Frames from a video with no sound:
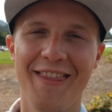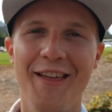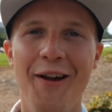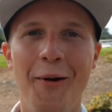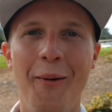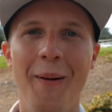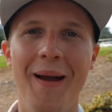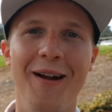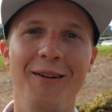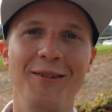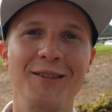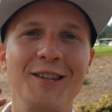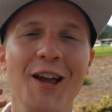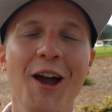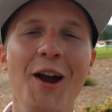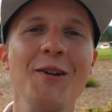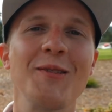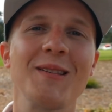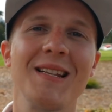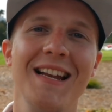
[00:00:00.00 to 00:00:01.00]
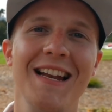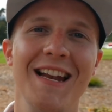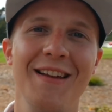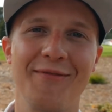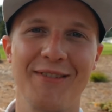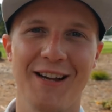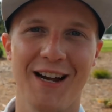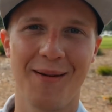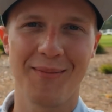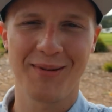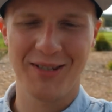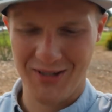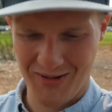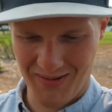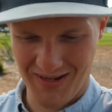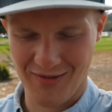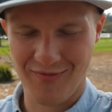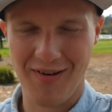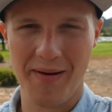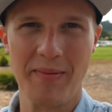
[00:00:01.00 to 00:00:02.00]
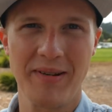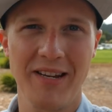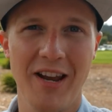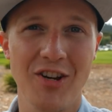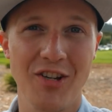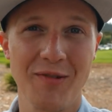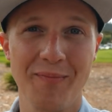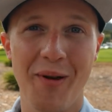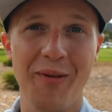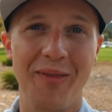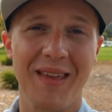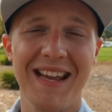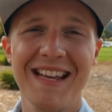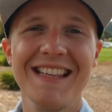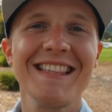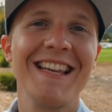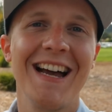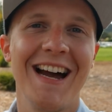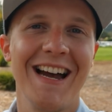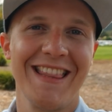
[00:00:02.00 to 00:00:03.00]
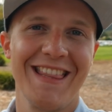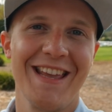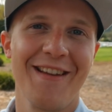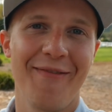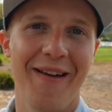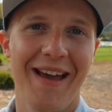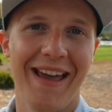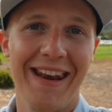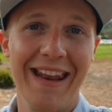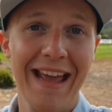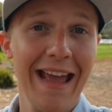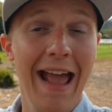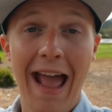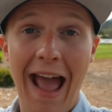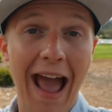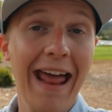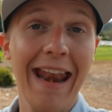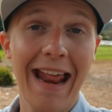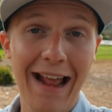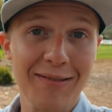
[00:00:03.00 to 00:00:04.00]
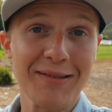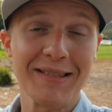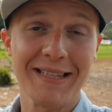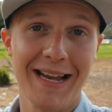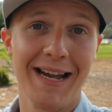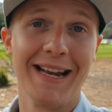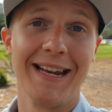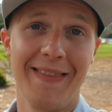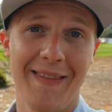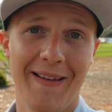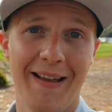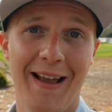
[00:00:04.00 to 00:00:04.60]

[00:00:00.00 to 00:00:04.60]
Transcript: The Quail totally lived up to its reputation, both inside the event and outside in the